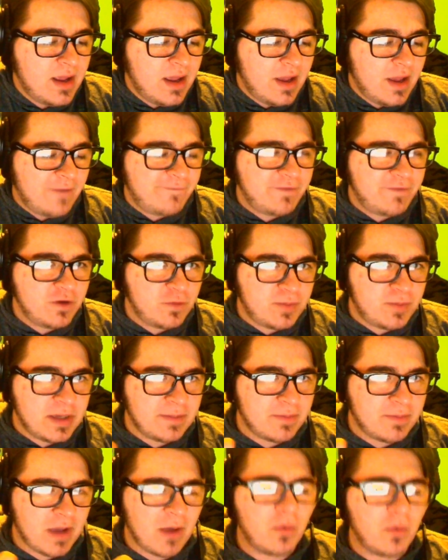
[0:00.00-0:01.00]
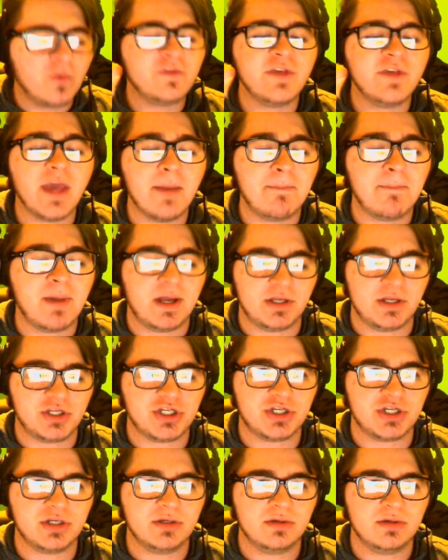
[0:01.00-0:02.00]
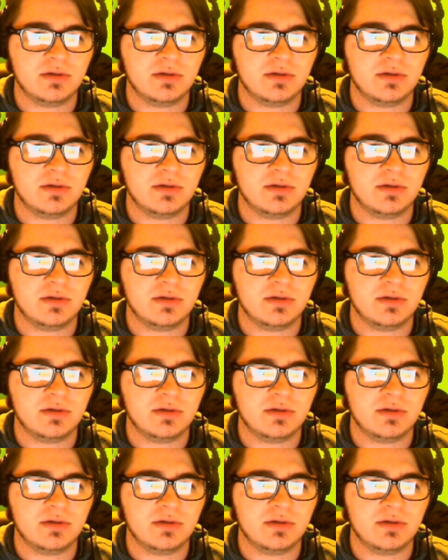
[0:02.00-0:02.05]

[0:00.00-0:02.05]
A few people. I won't say a bunch.